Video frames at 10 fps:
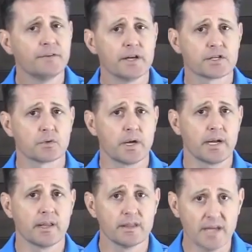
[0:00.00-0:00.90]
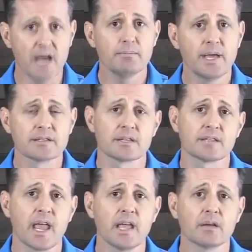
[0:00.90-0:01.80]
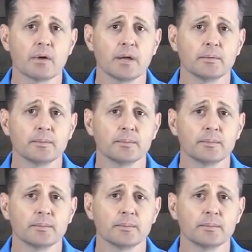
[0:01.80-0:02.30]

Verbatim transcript: frustrating. That makes us angry.